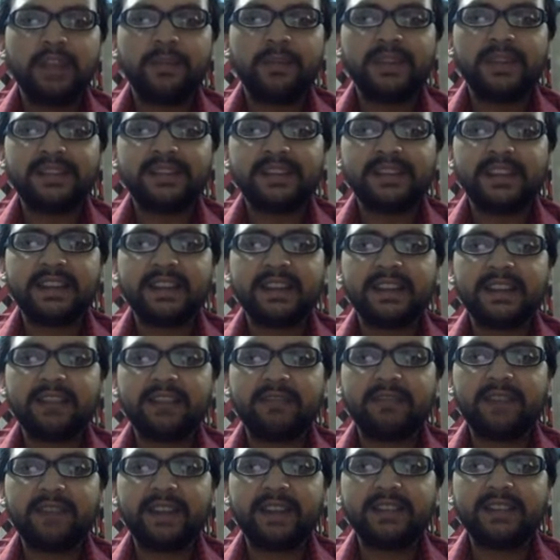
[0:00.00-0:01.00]

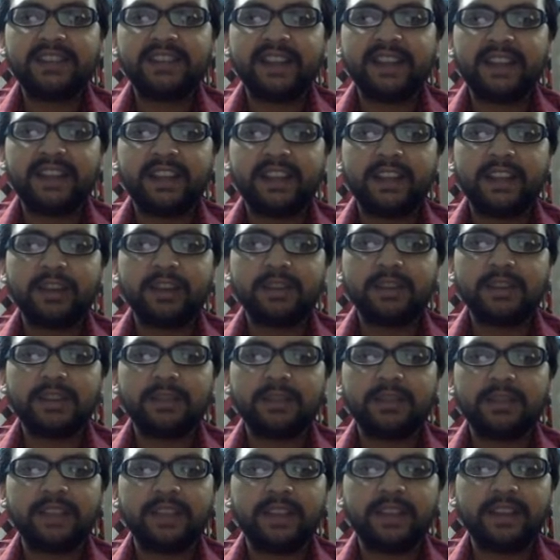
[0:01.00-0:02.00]
basically while chatting or
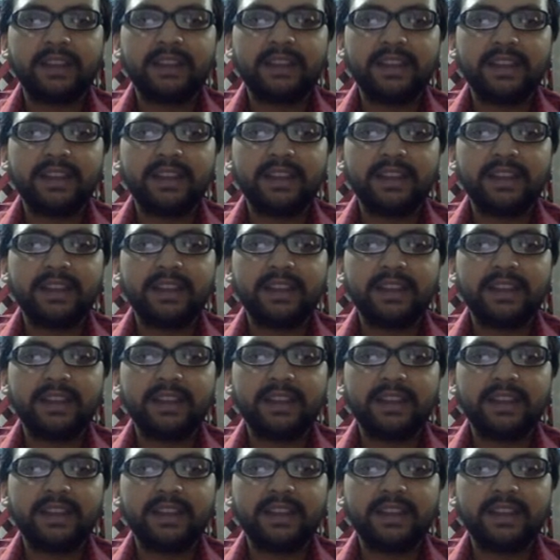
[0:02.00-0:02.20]
something.